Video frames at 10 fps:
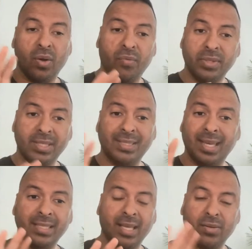If it's a
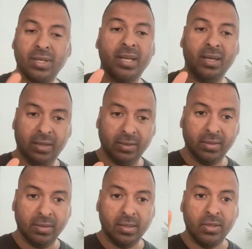yes, I don't care.
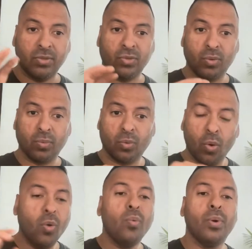So
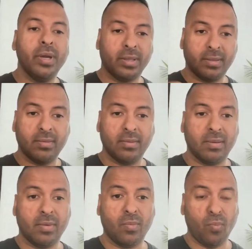go with
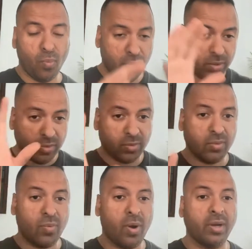one of the
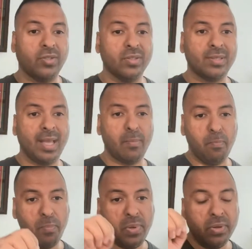quadrants and
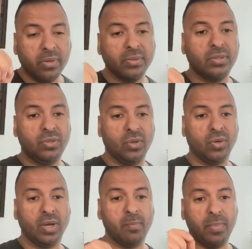build
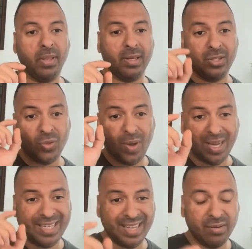your ability to
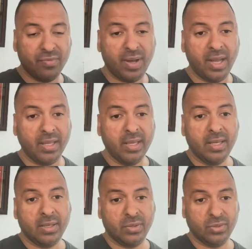identify
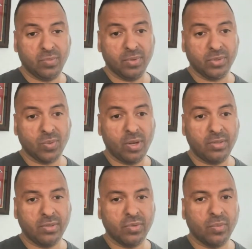using one of those
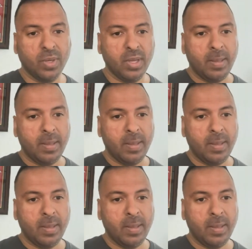quadrants. So